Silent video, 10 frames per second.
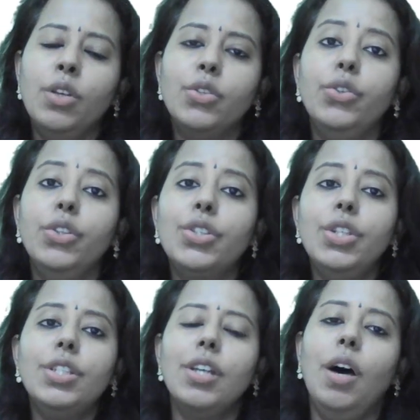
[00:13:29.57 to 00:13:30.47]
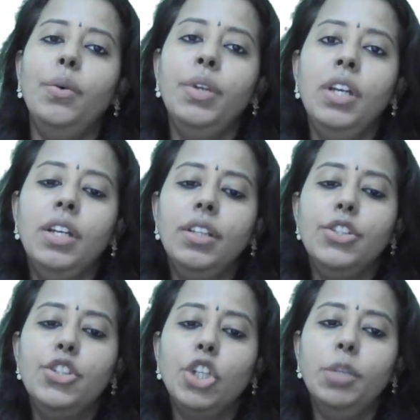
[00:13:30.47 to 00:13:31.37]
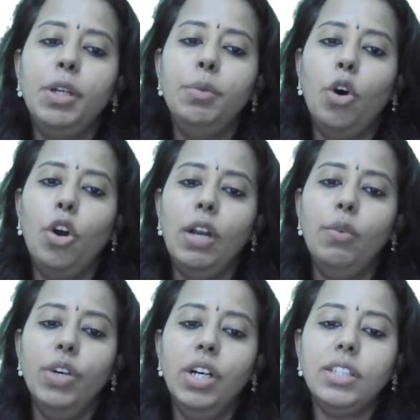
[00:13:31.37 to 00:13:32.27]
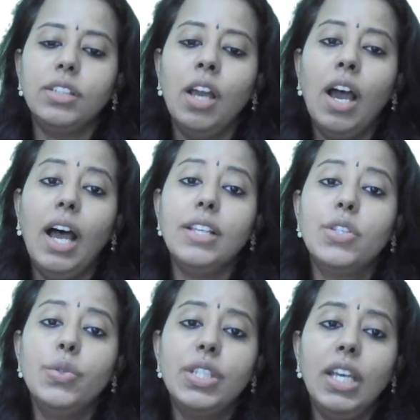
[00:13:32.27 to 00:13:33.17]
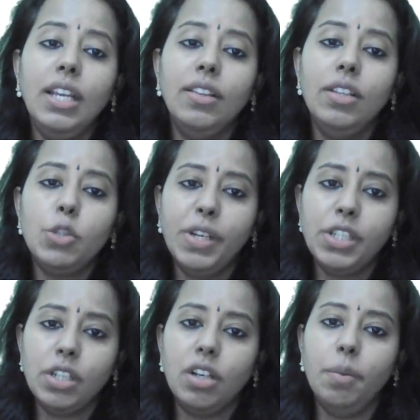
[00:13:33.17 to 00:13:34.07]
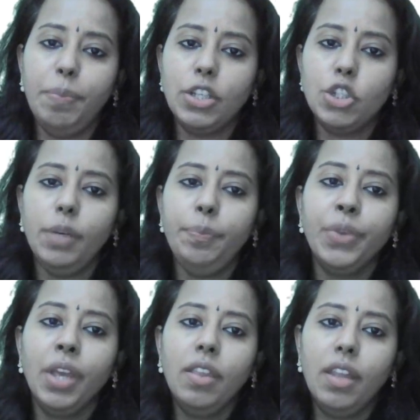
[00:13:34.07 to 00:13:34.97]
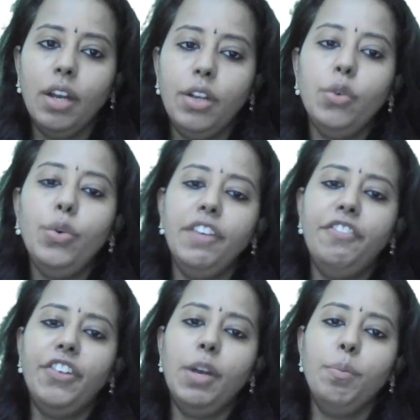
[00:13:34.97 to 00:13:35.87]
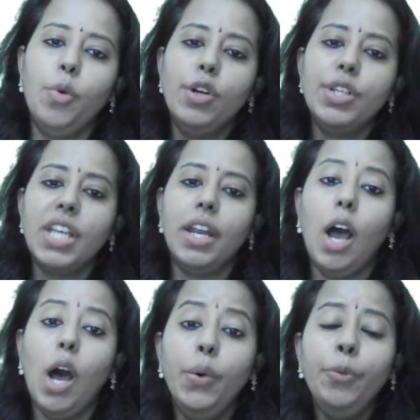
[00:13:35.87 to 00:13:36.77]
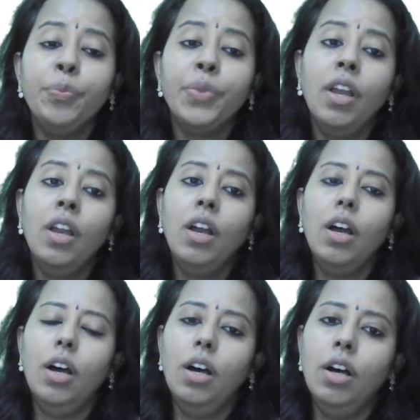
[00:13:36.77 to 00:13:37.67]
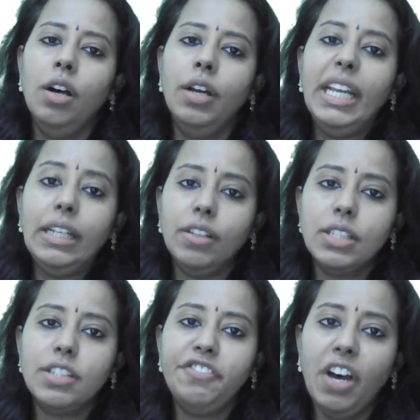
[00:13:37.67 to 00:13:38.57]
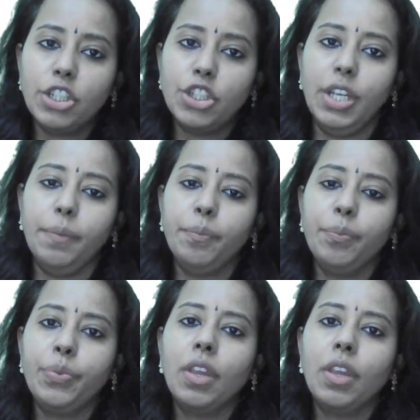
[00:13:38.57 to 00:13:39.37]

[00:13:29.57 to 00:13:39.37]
So this is how the German model works. As you see in this particular picture, there are two different boards and how it is functioning.